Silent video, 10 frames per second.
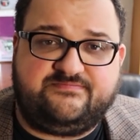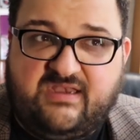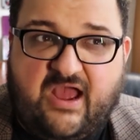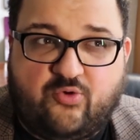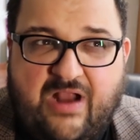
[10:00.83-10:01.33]

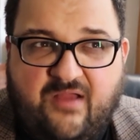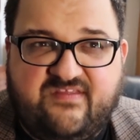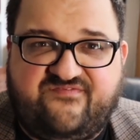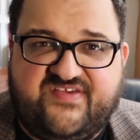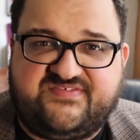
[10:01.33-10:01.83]
Now, around
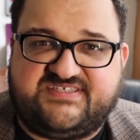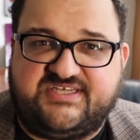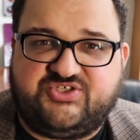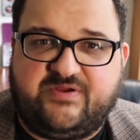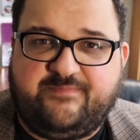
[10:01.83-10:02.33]
the 5th
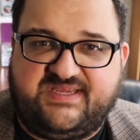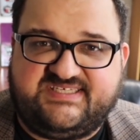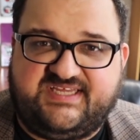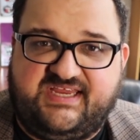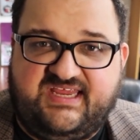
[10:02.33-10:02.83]
century
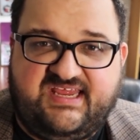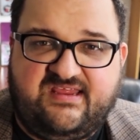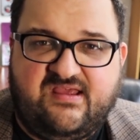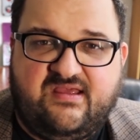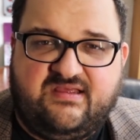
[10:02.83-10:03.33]

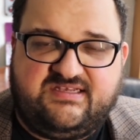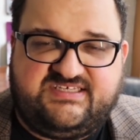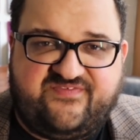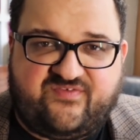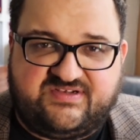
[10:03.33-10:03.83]
BCE,
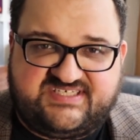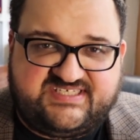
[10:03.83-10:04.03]
different